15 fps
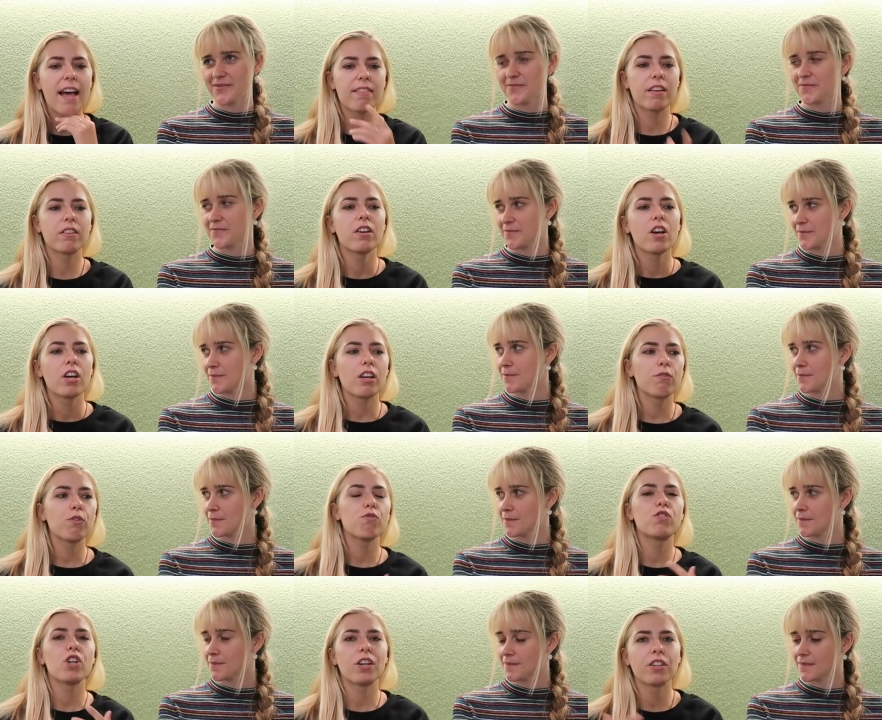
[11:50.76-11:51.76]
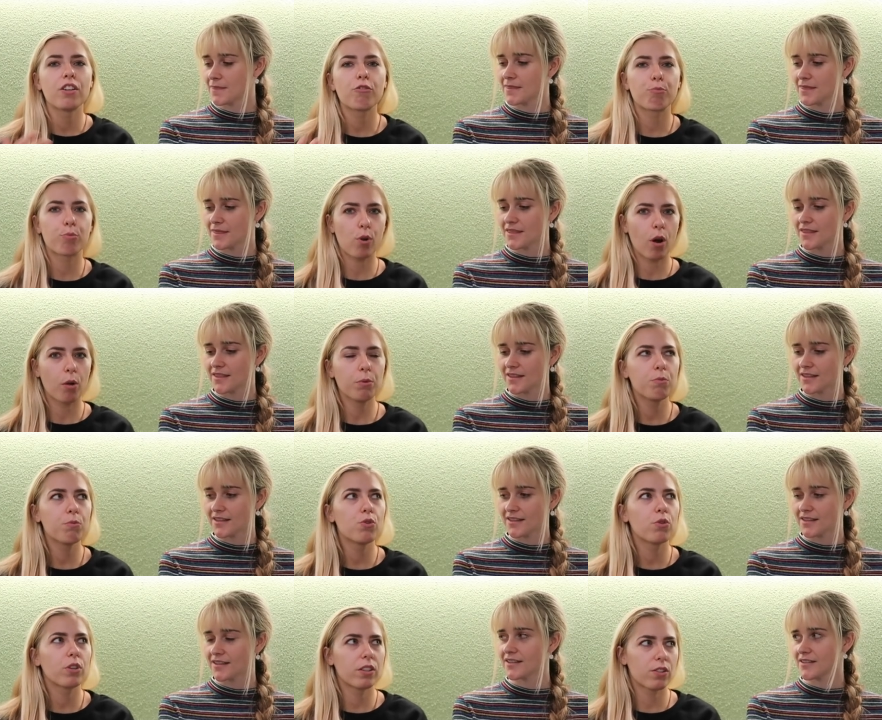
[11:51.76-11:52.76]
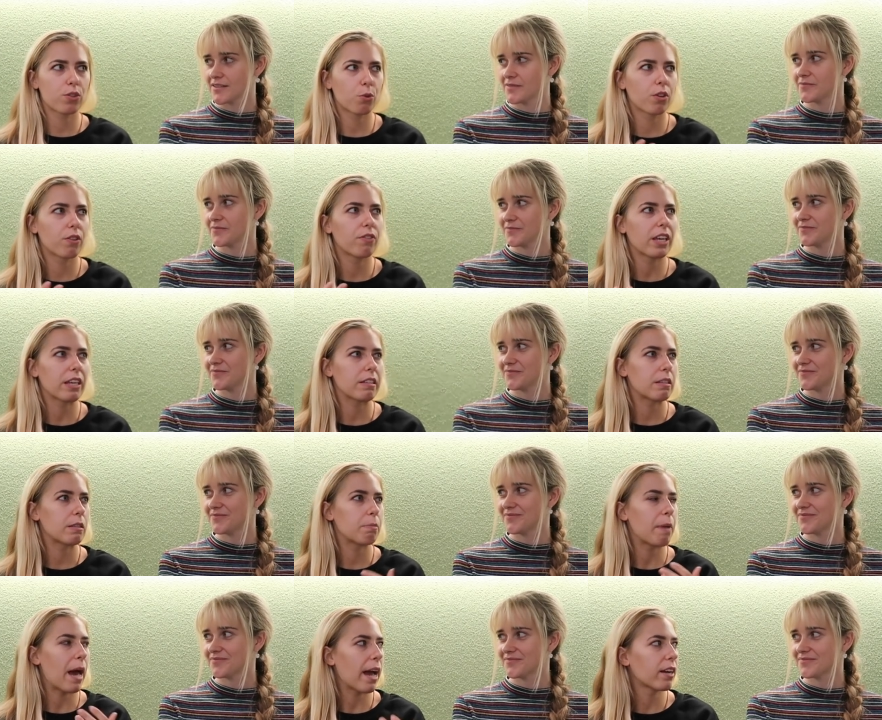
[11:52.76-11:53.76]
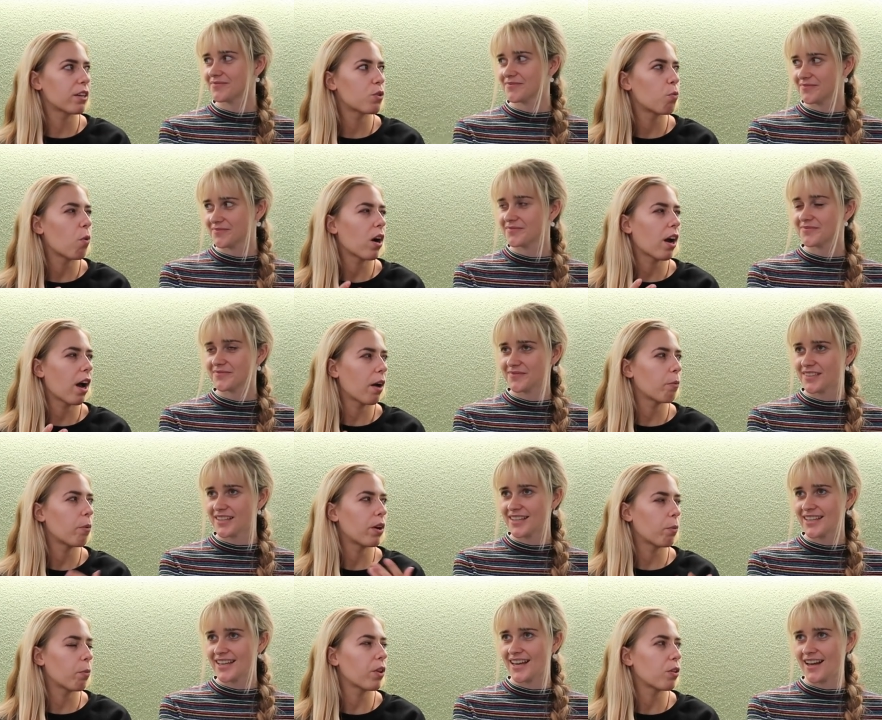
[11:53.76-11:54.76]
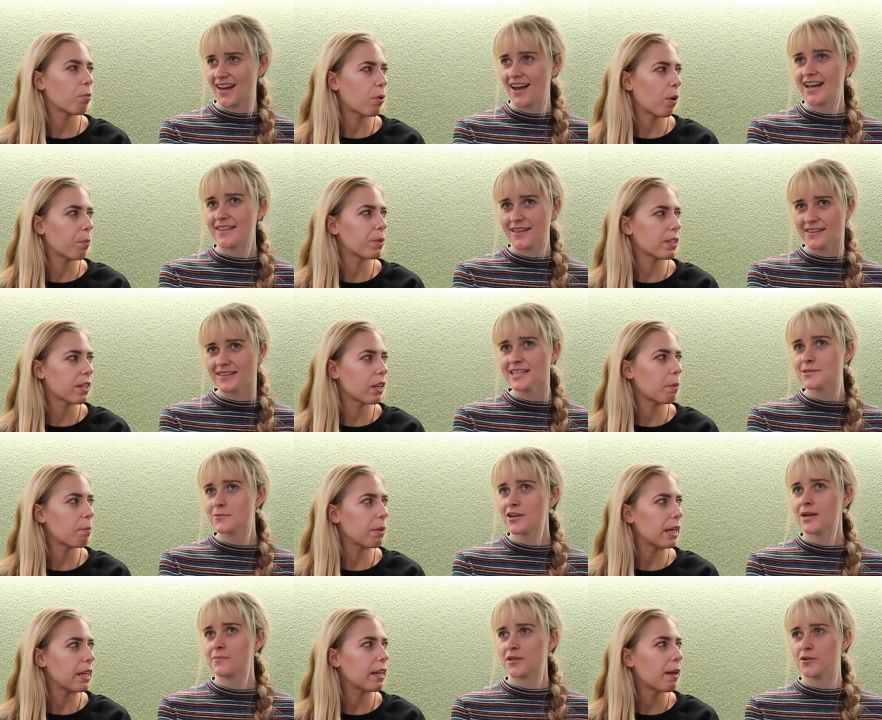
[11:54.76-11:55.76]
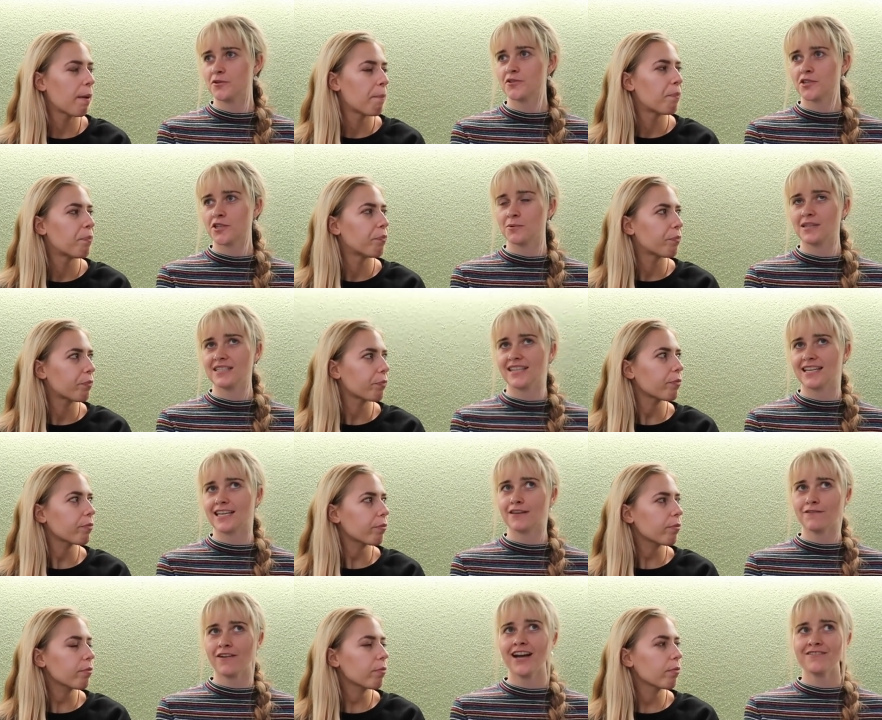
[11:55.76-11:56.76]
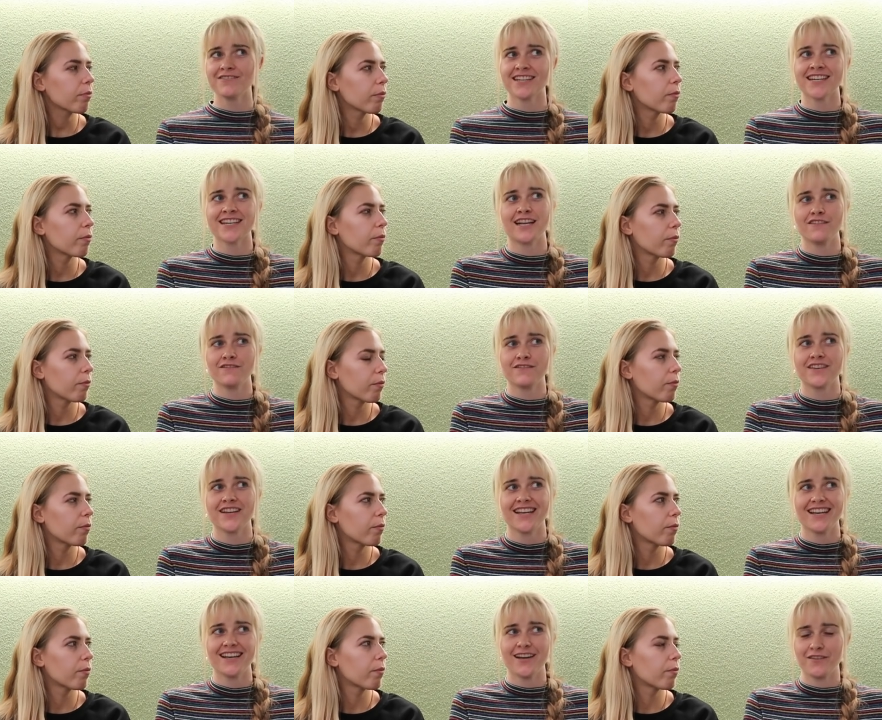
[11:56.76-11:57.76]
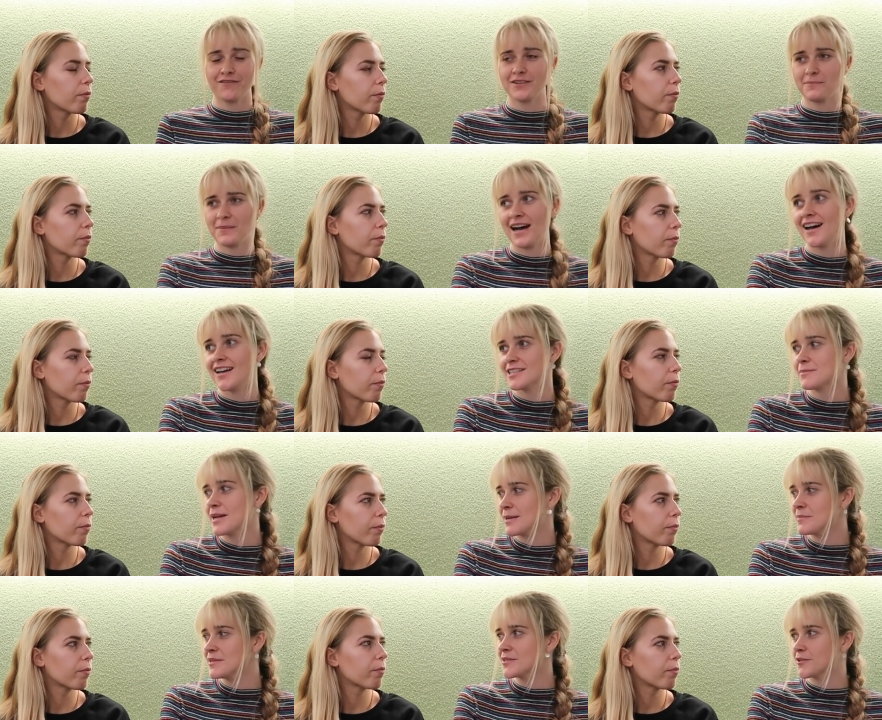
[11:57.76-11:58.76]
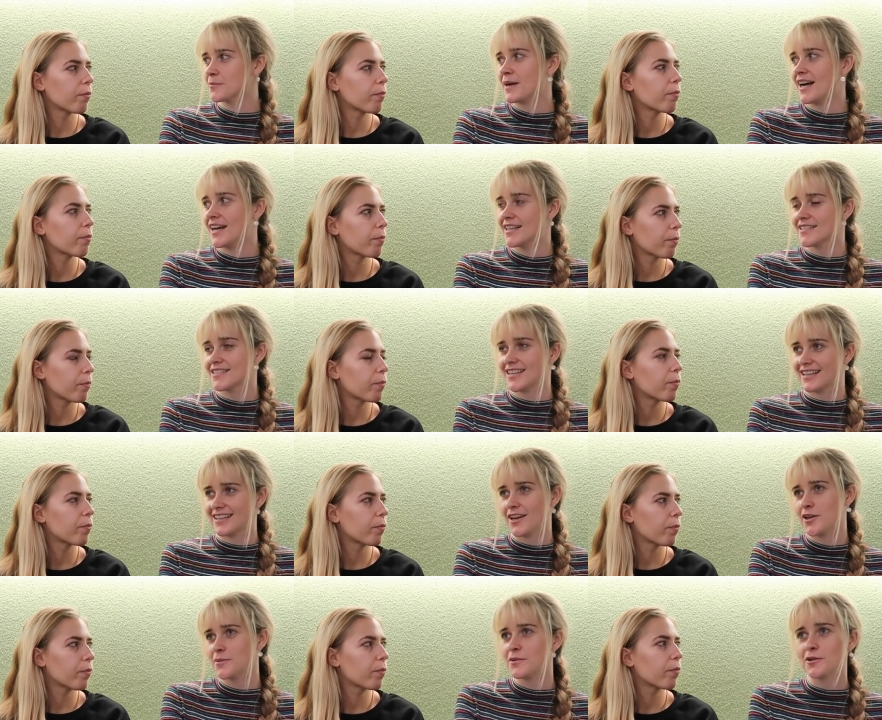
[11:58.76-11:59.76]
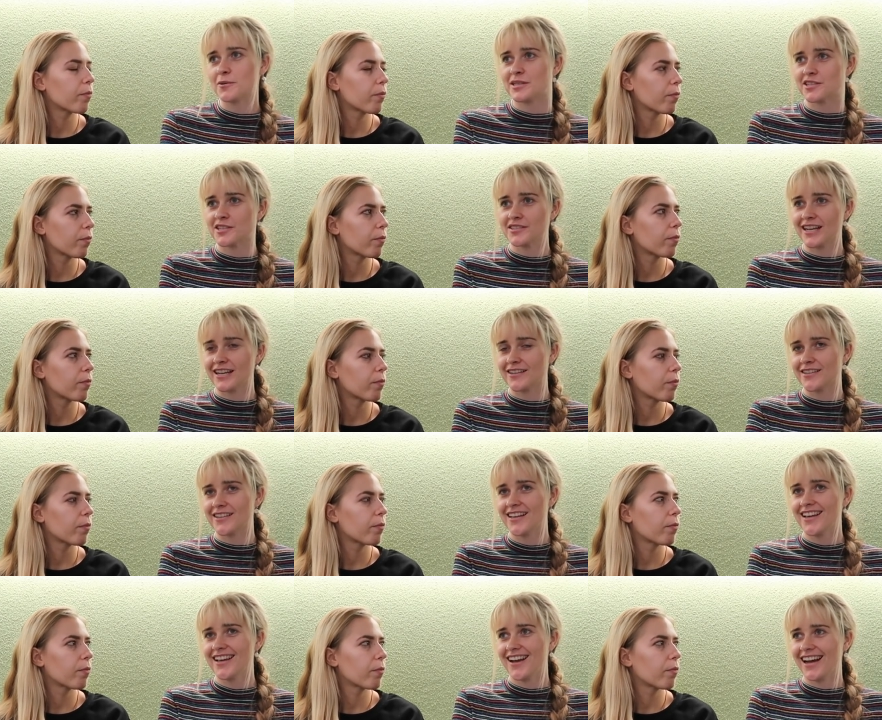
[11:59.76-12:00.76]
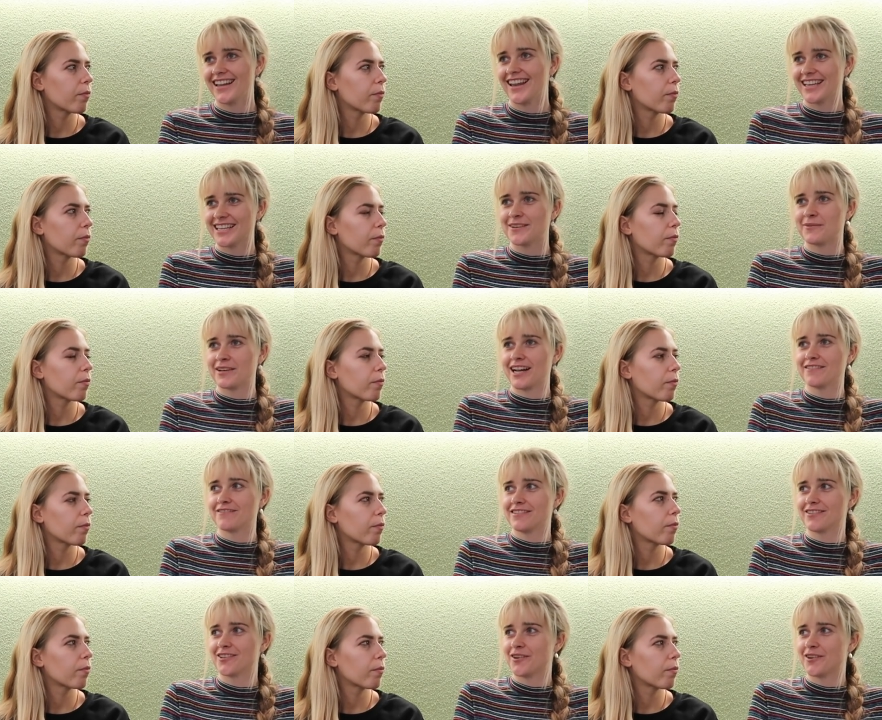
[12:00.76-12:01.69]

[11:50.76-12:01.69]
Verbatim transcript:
Speaker 1: and then if you've done enough problems, you can sort of expect what what yeah, what the problem is going to be. I think that's what be. I'm used
Speaker 2: to. It's like if I've done enough of the past papers or past like homework questions, I, I like it when I feel